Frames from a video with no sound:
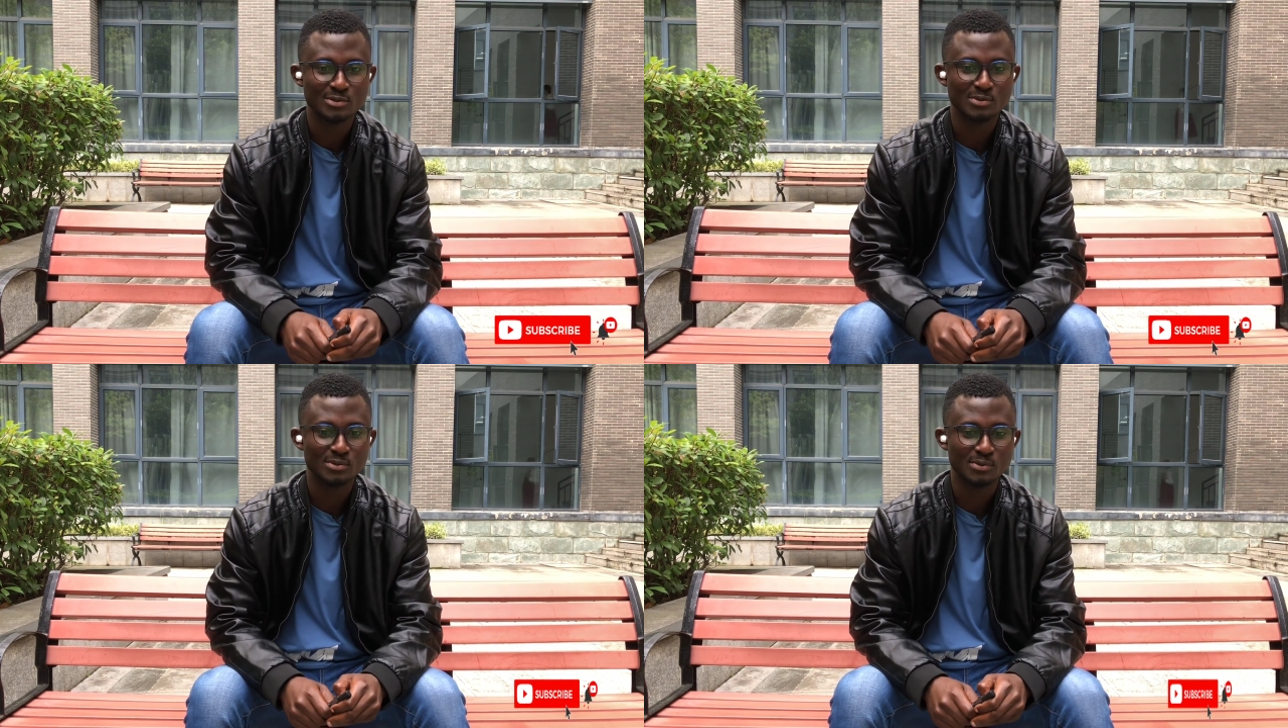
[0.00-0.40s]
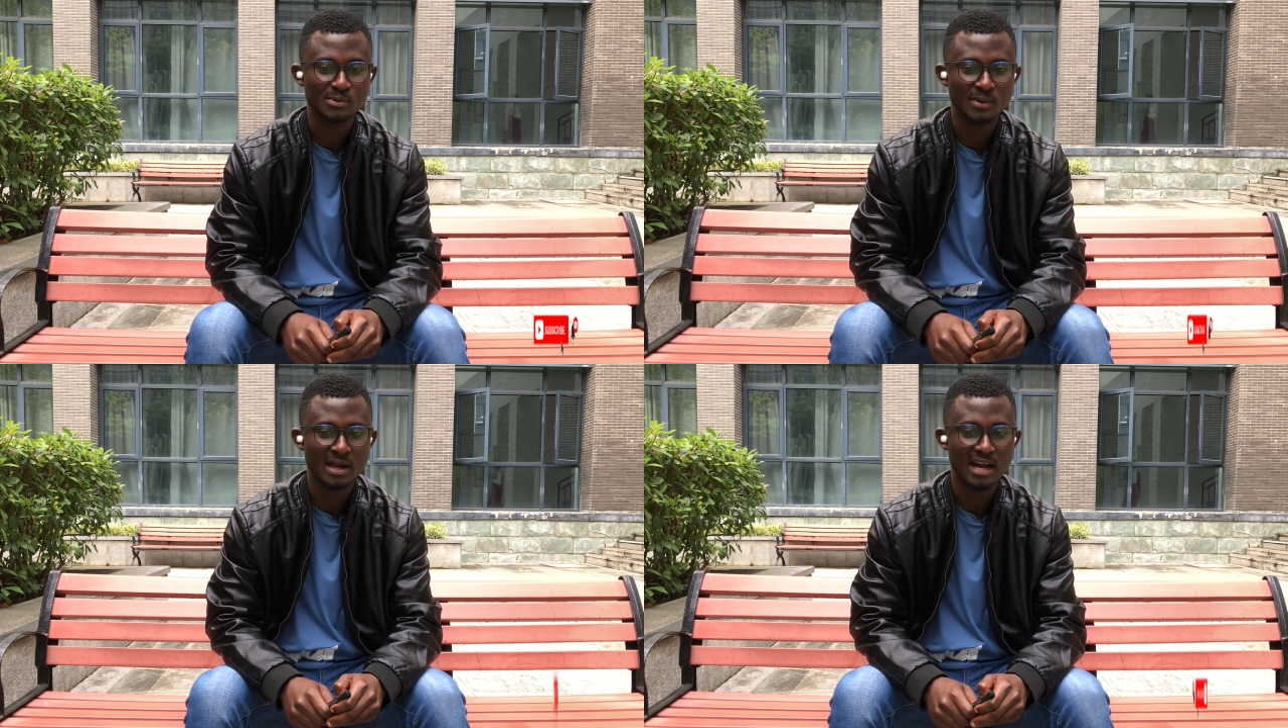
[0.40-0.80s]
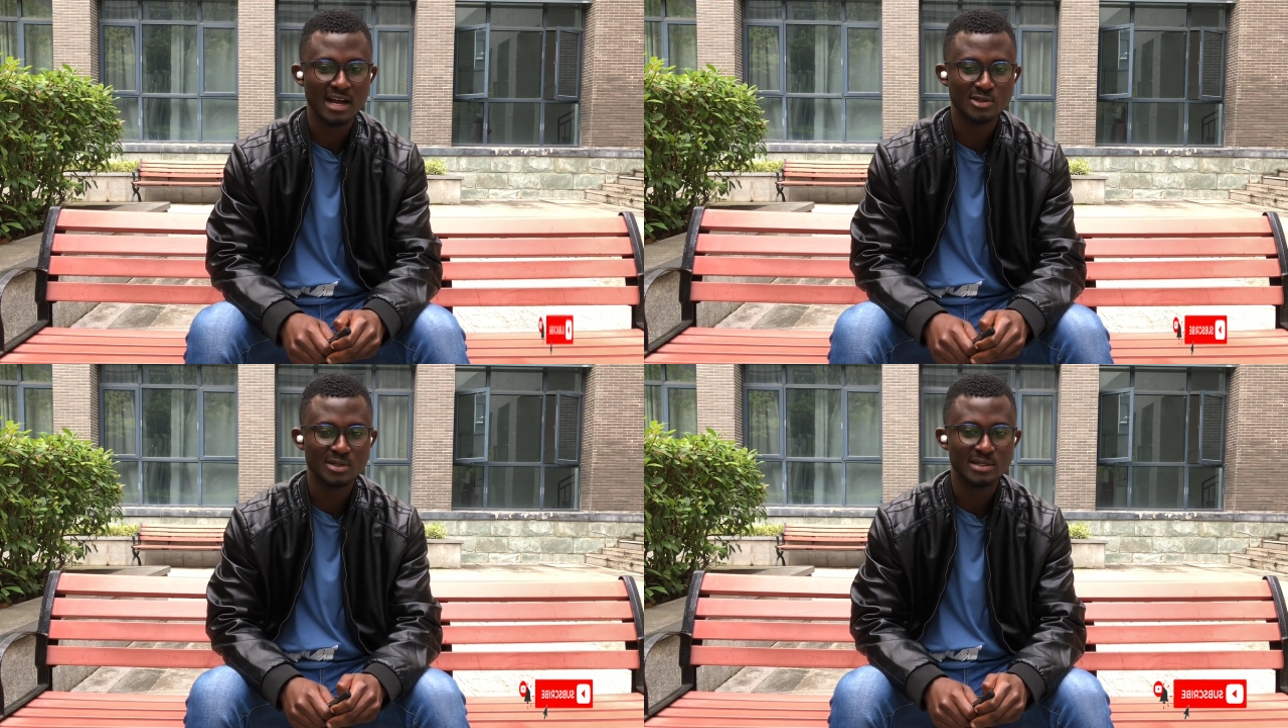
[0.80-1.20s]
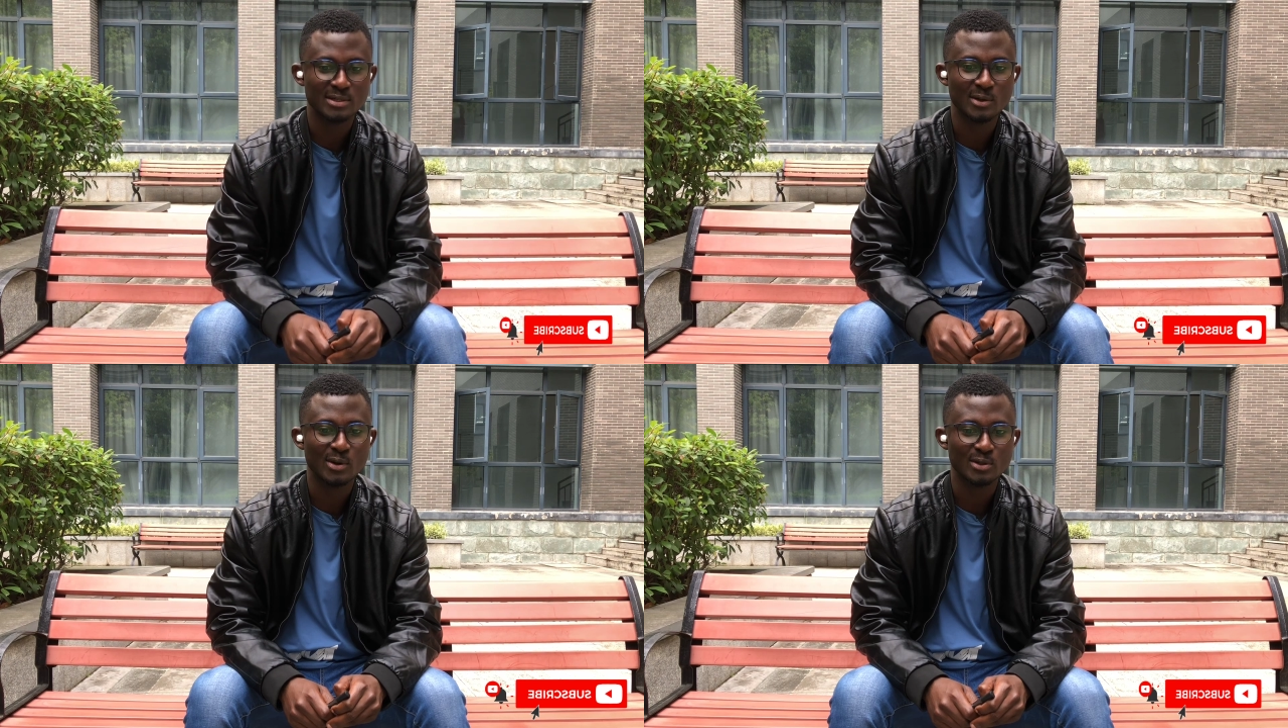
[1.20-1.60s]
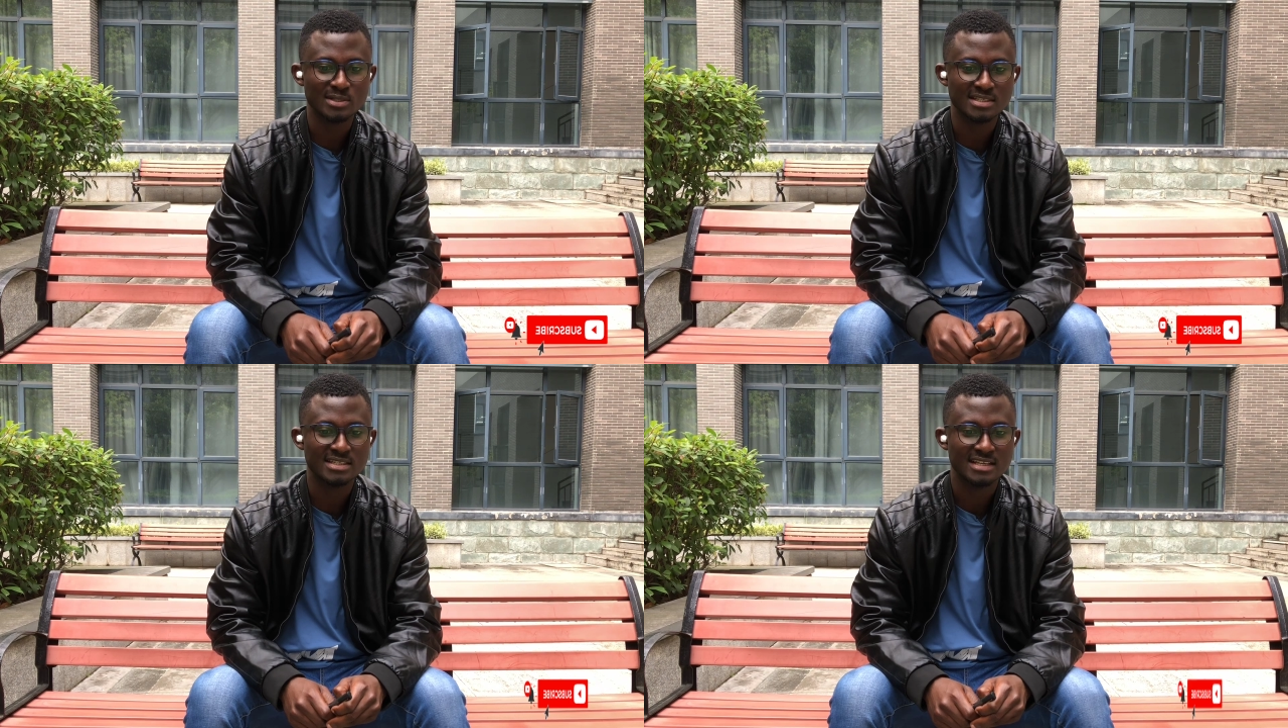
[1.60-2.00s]
to actually
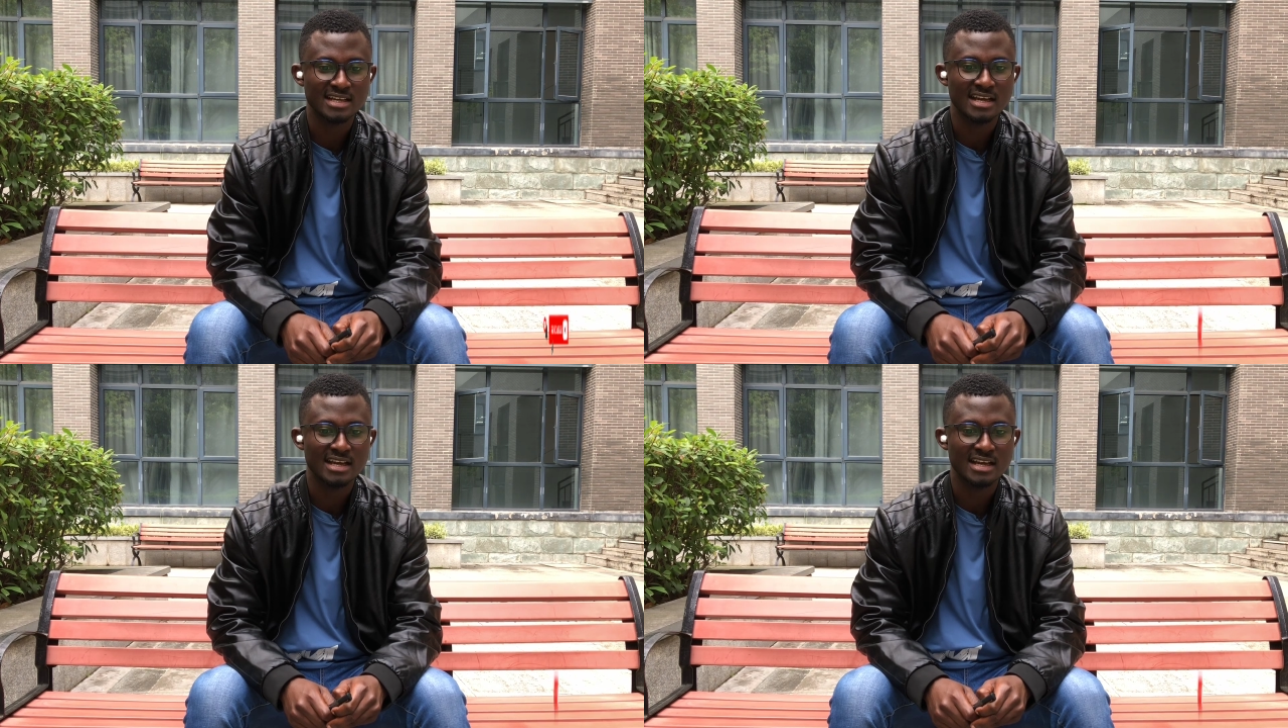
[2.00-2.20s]
cause